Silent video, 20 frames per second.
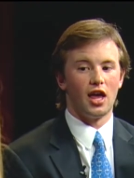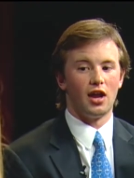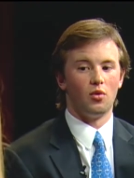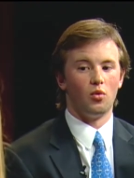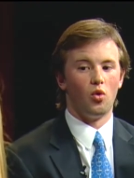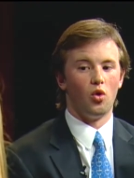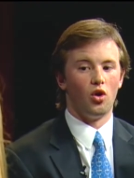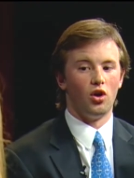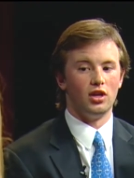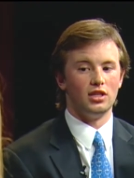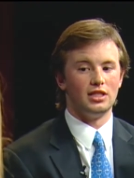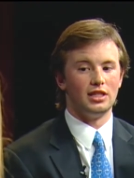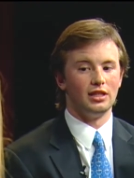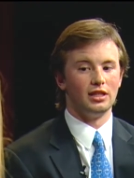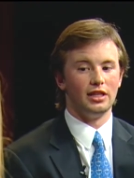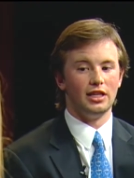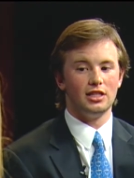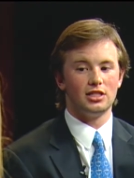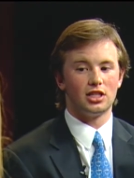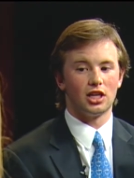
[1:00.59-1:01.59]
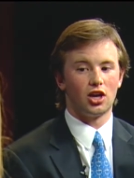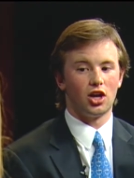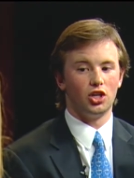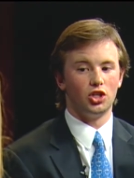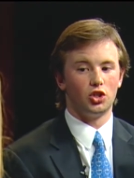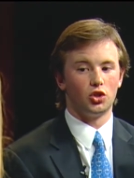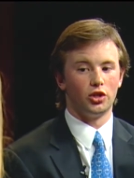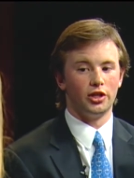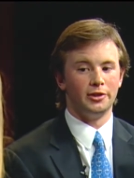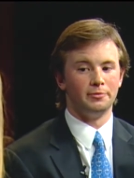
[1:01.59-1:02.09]
award, as he leads the
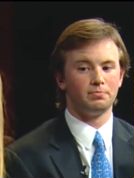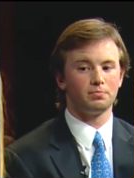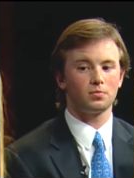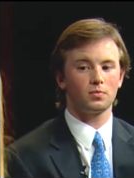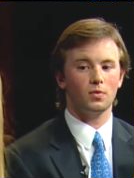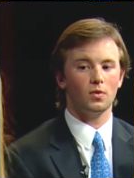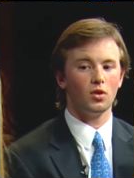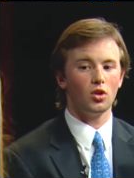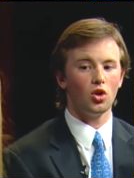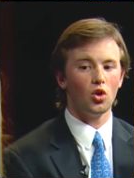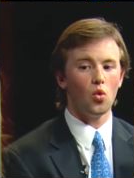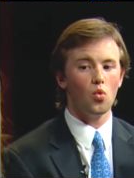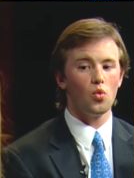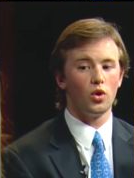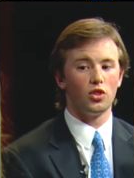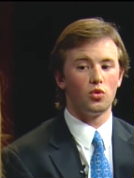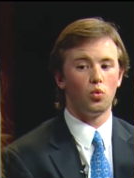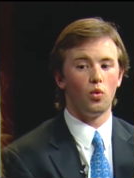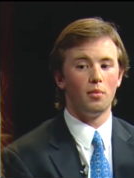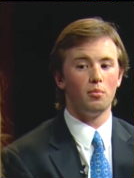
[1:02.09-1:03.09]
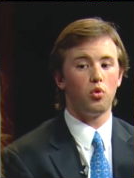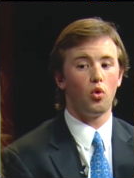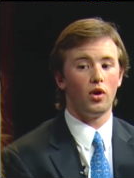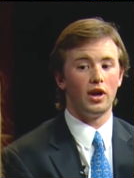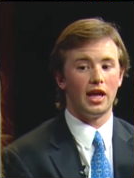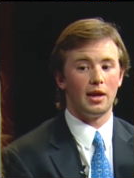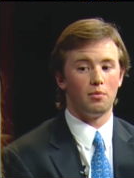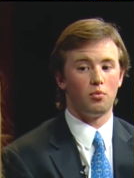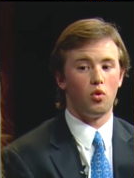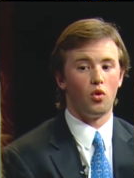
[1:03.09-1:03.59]
country with
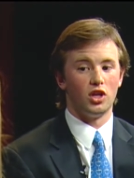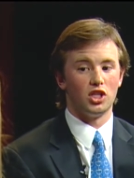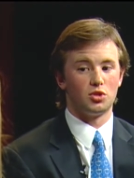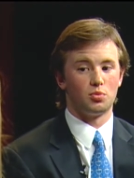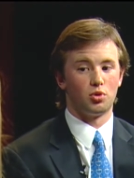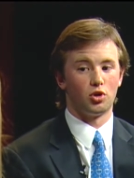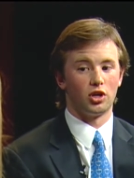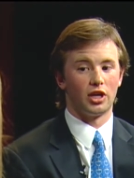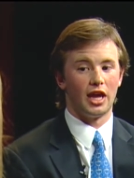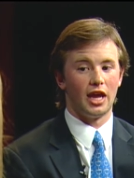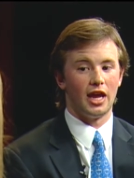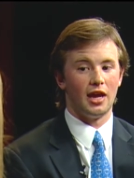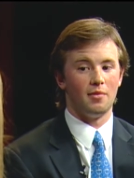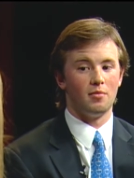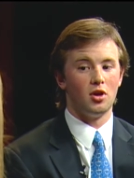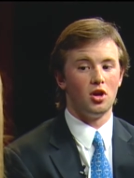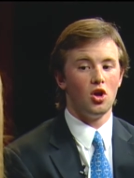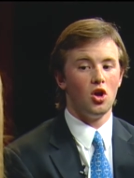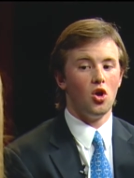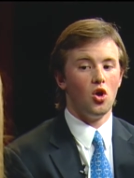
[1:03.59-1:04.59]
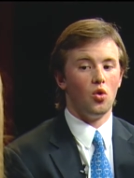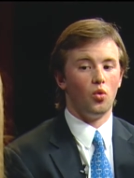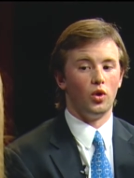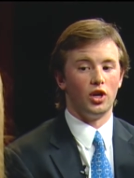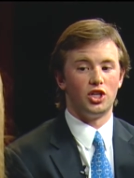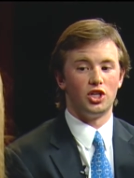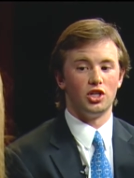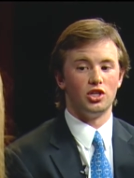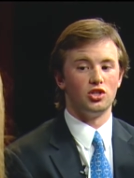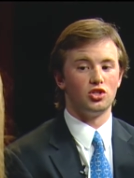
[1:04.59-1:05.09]
1.8 points per game,
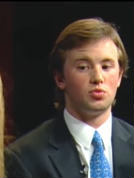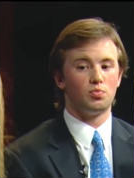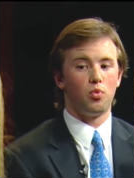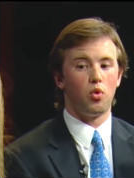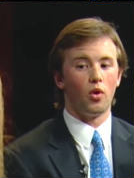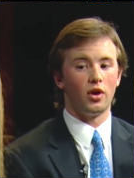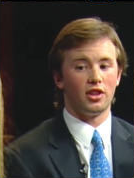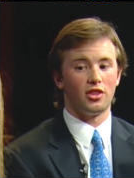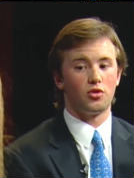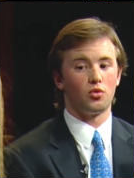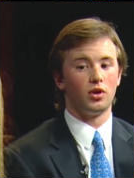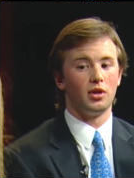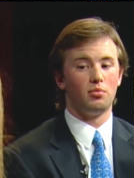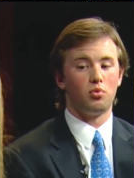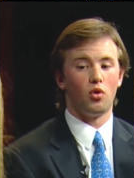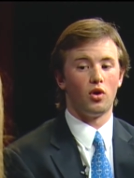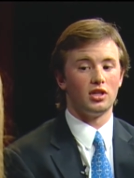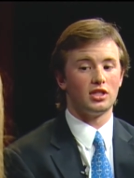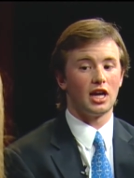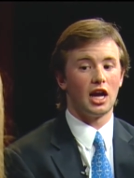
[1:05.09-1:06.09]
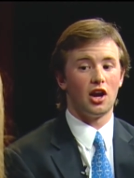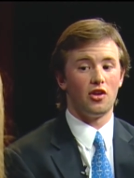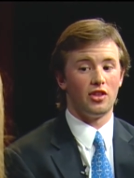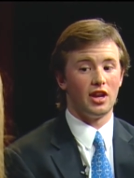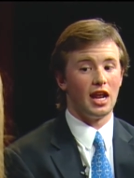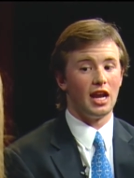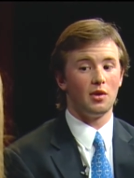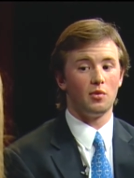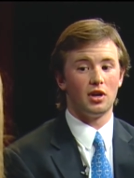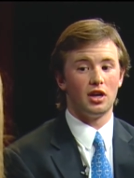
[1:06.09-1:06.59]
which is 0.3 points higher than
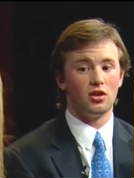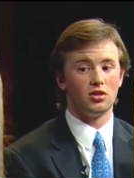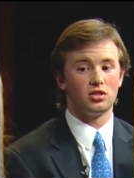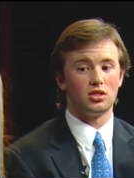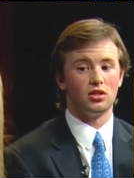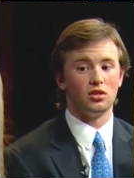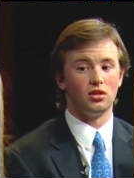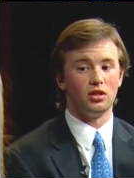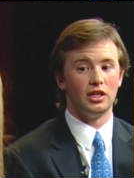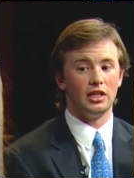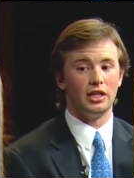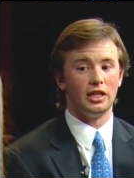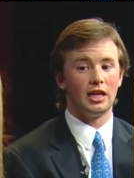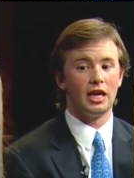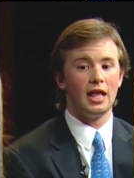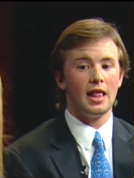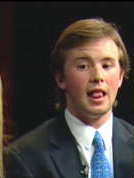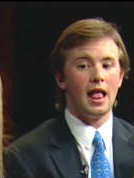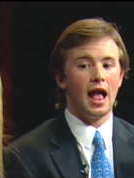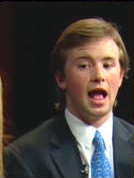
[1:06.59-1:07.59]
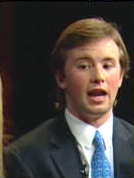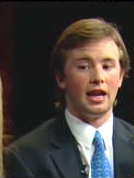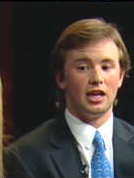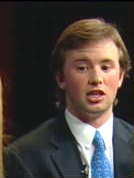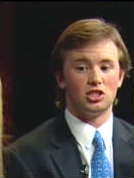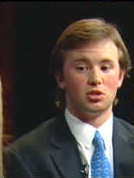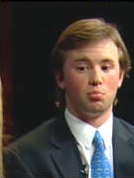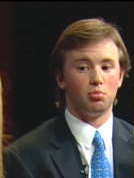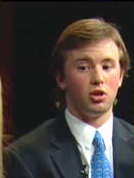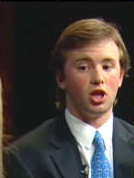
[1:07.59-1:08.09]
anyone else in the league. And he has
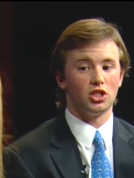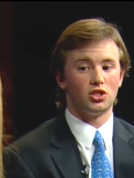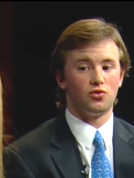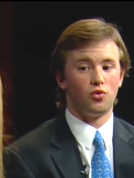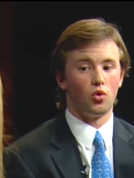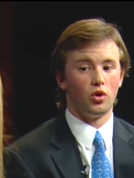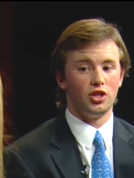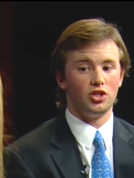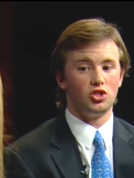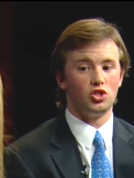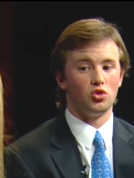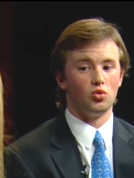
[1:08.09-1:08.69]
a plus 42